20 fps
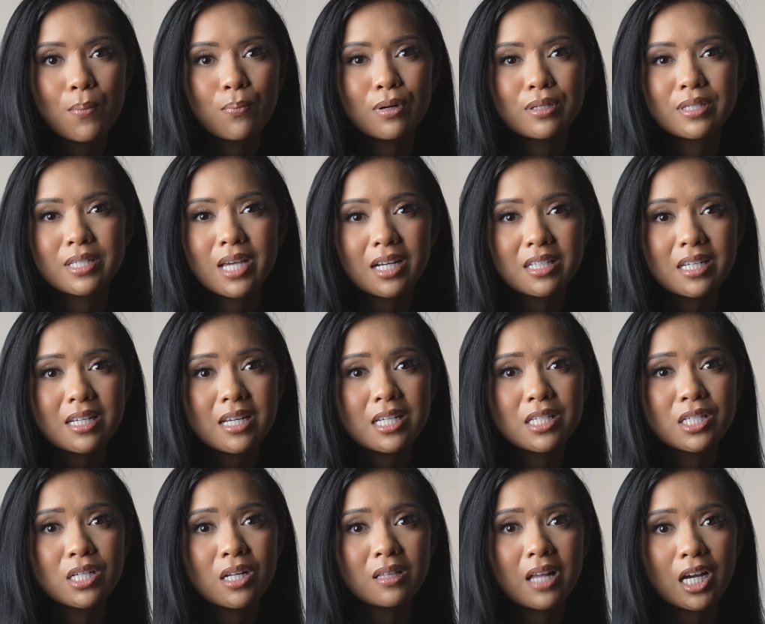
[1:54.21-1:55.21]
Protecting
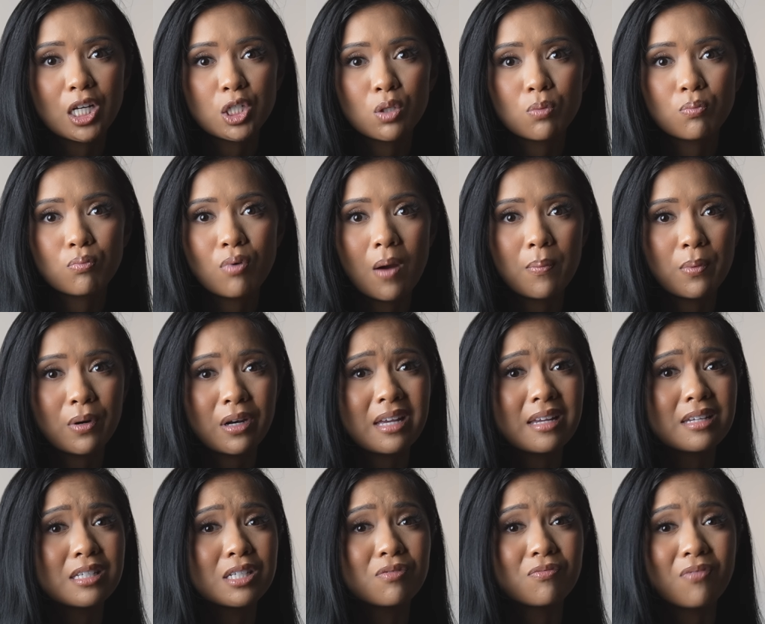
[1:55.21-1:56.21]
intellectual
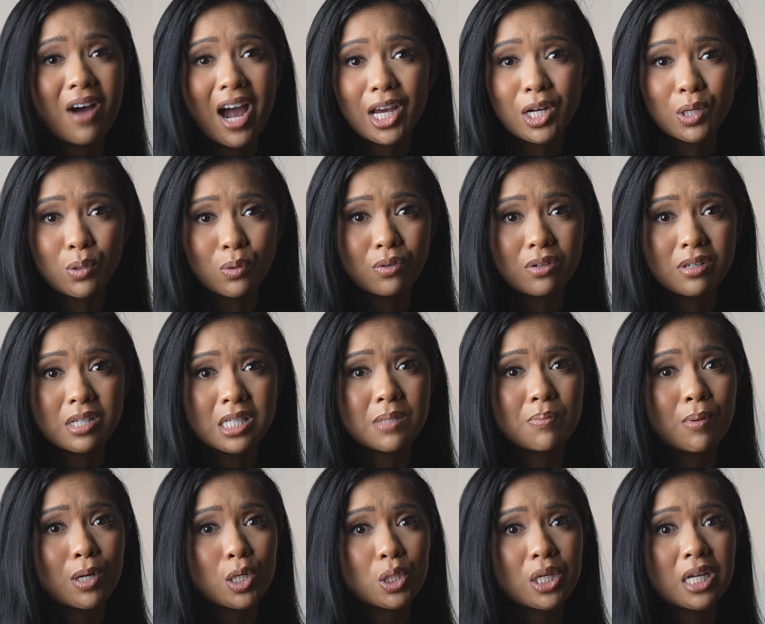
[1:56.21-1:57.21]
property is vital,
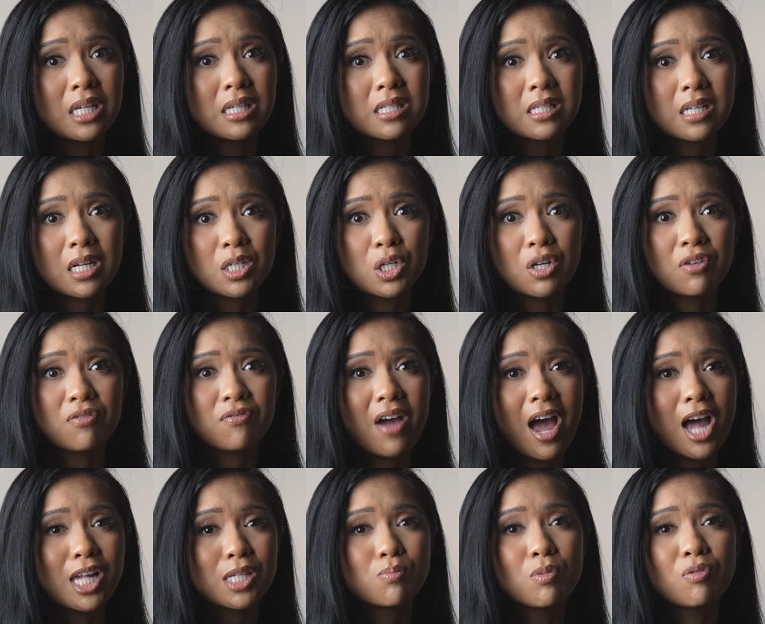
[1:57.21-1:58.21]
especially in such a
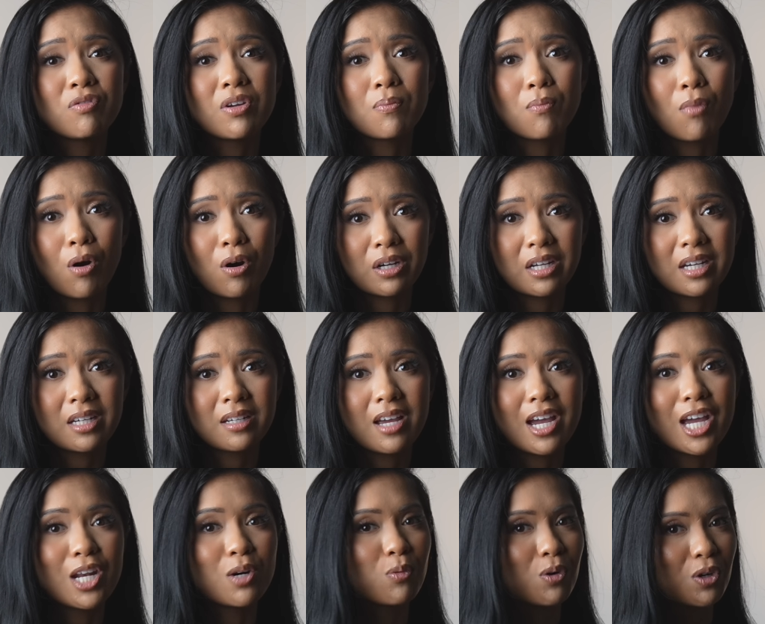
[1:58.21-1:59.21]
fast-moving market,
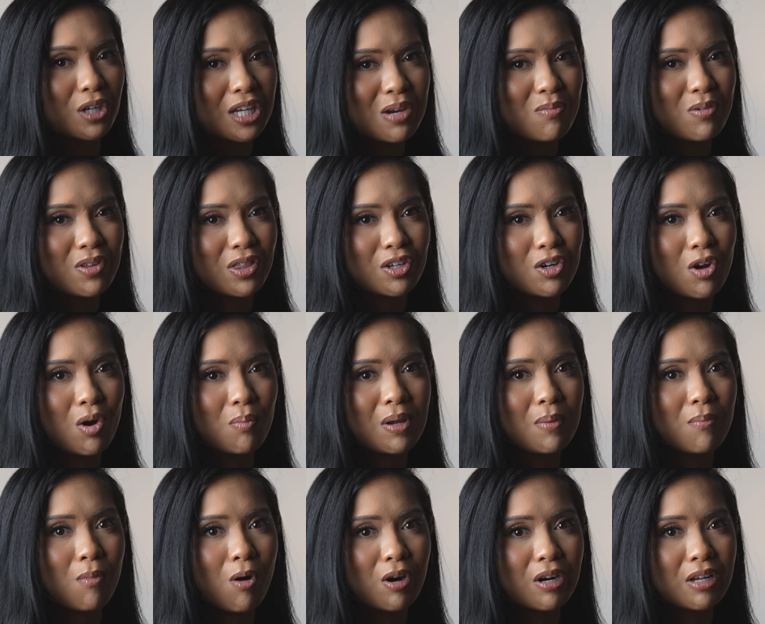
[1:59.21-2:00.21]
and working with
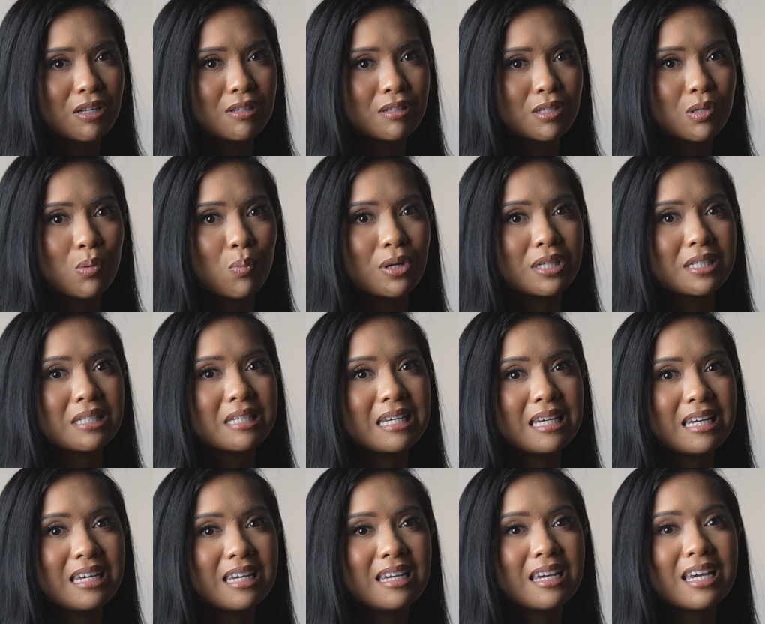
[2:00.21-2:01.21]
Kenobi Martins was
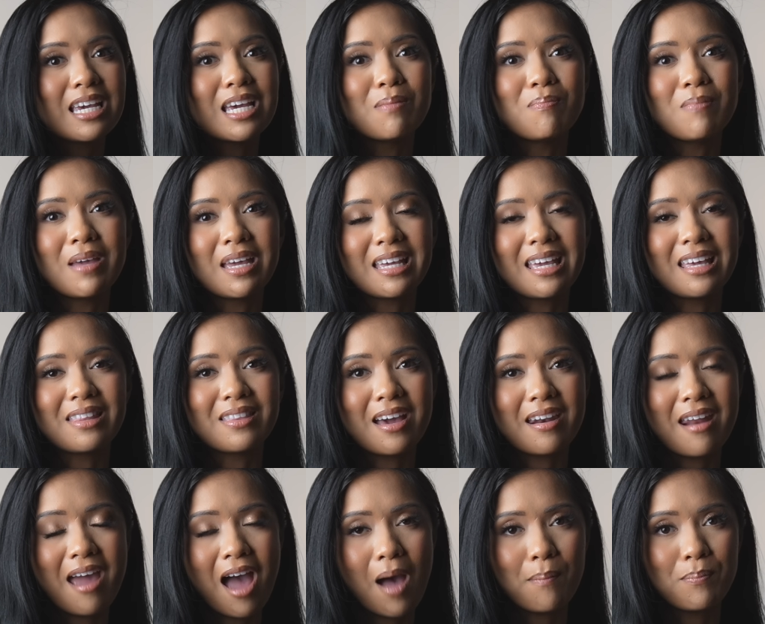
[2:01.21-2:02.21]
key in making
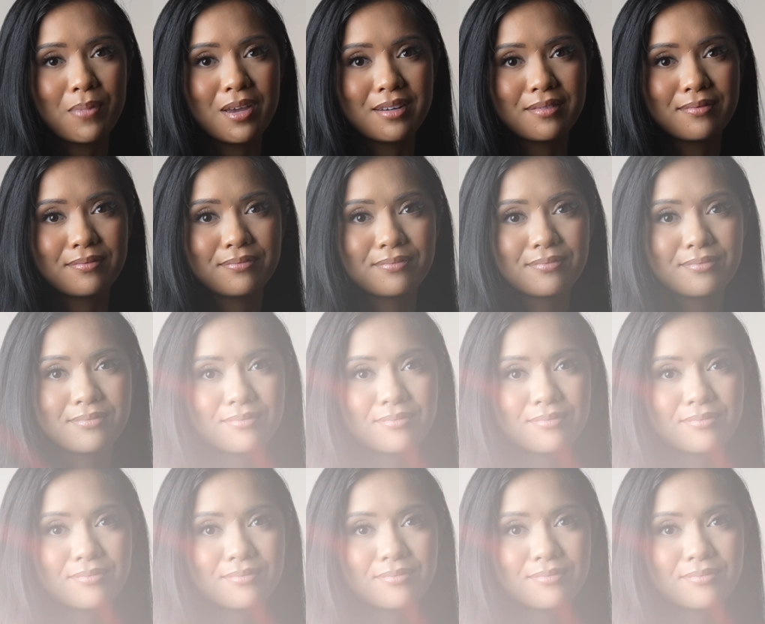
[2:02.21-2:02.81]
that happen.